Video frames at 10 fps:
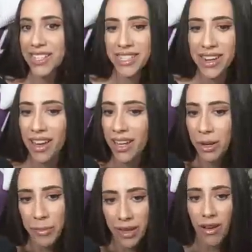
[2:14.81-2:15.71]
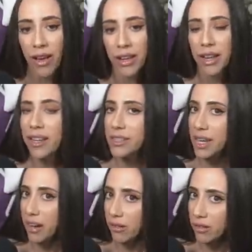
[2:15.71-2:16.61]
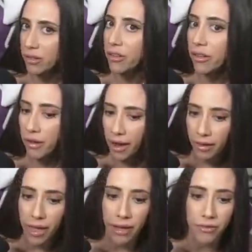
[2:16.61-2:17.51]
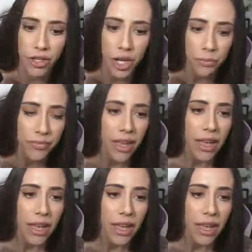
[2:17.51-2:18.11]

It's not going to be on Terra Luna or LFG.